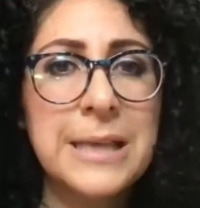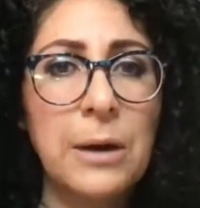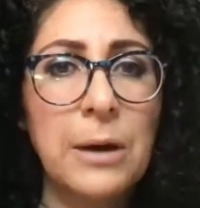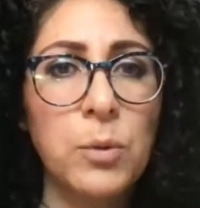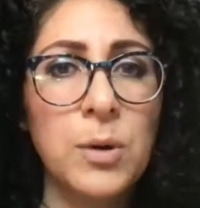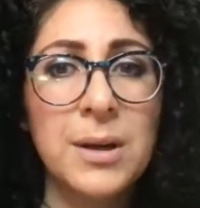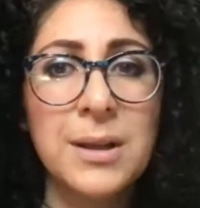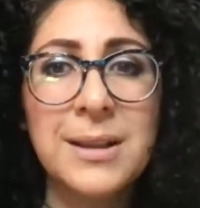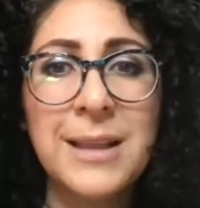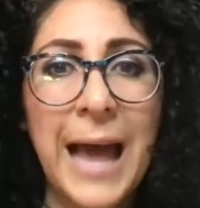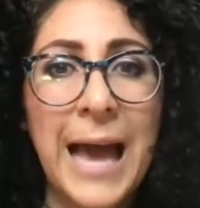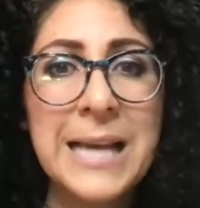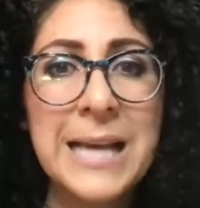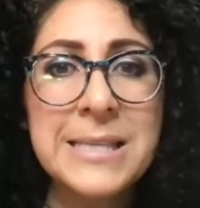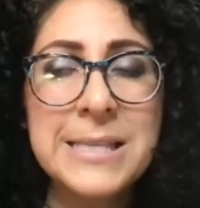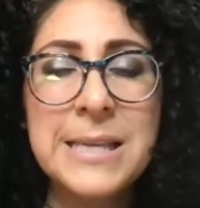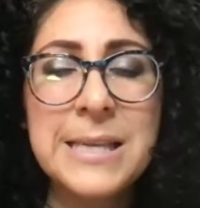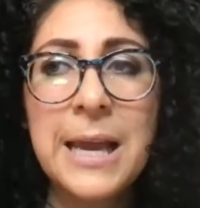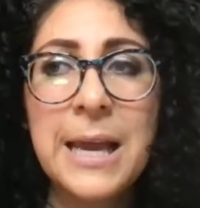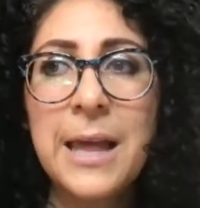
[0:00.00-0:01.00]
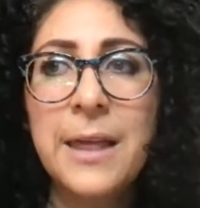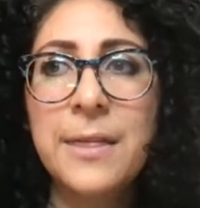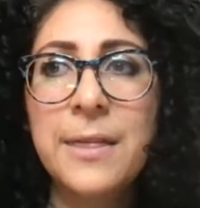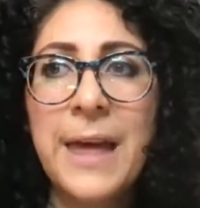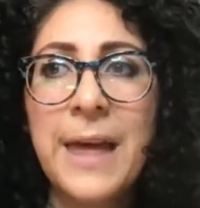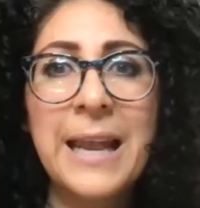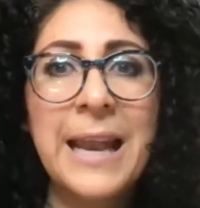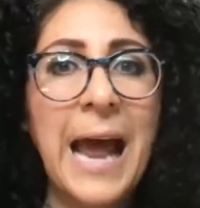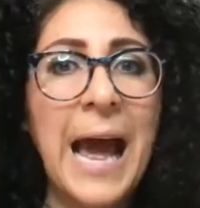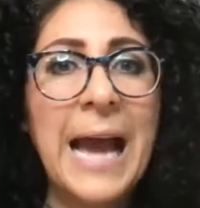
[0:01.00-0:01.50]
that were less
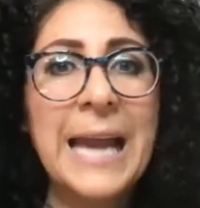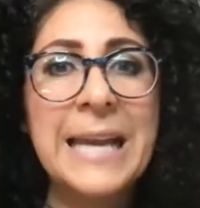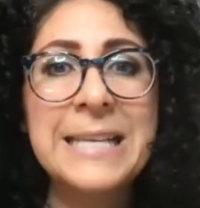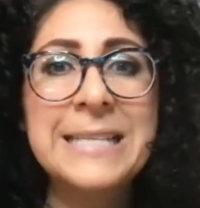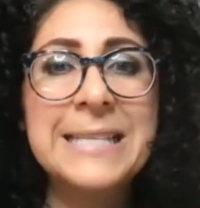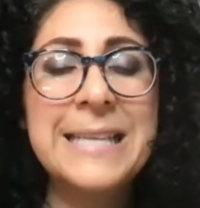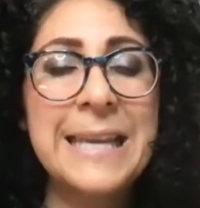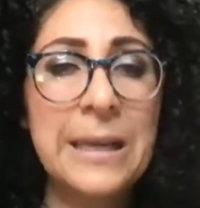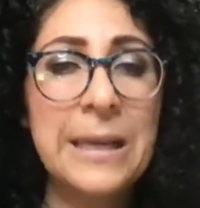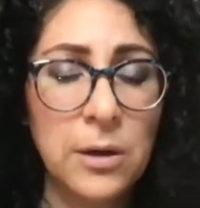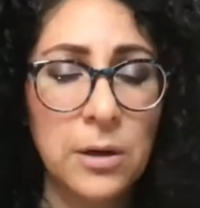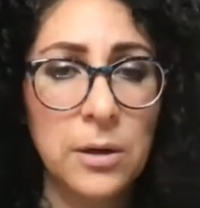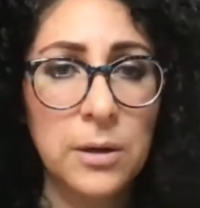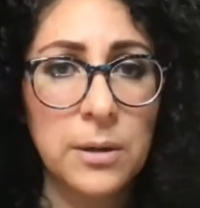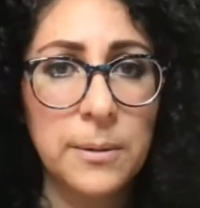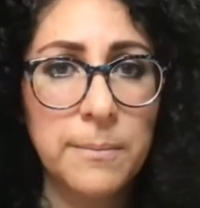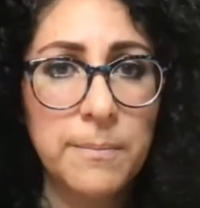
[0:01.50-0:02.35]
than ideal.